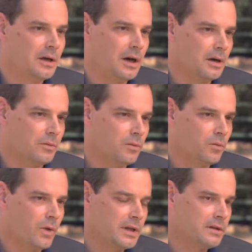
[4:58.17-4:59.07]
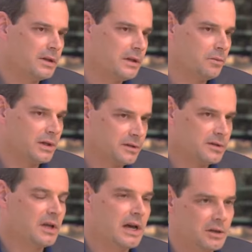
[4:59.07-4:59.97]
Uh, when, the, when the
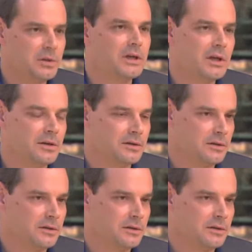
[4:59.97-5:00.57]
slide begins,